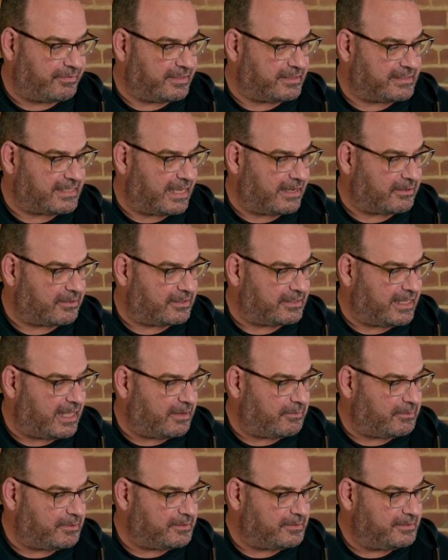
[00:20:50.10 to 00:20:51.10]
down on
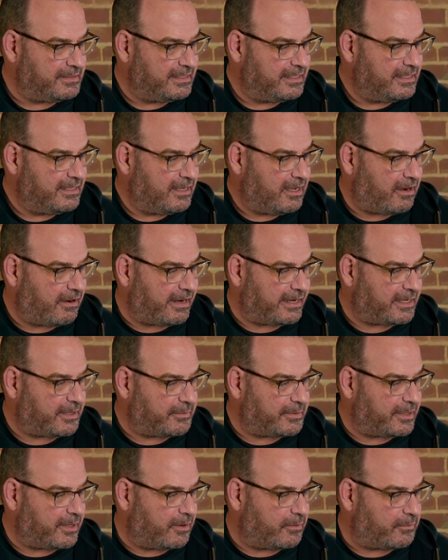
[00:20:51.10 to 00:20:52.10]
that one. All right, here
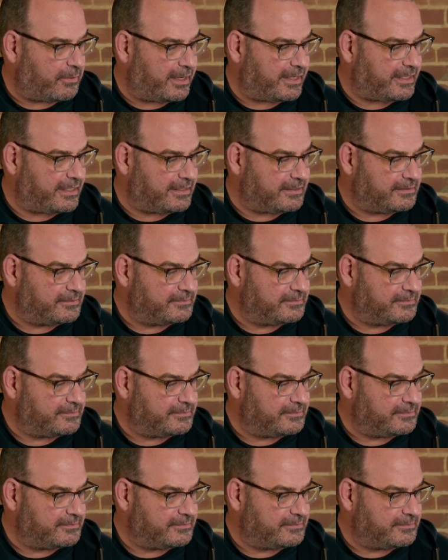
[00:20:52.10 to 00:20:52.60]
we go. Ready?